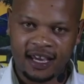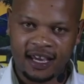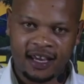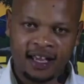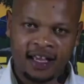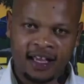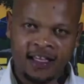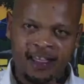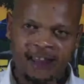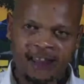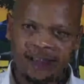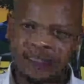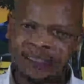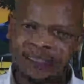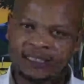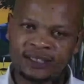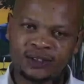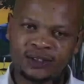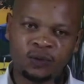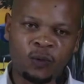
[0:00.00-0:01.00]
here,
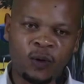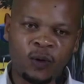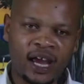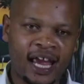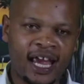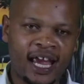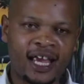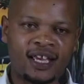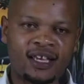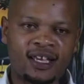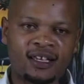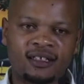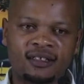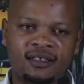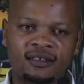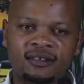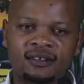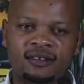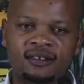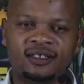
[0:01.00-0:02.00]
this is
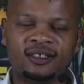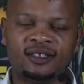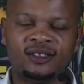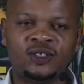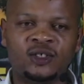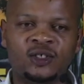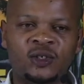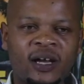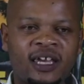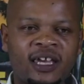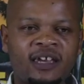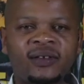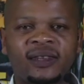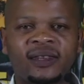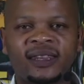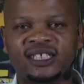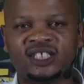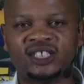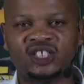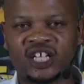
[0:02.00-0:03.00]
where
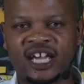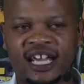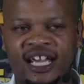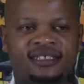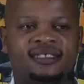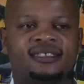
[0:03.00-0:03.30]
you're given the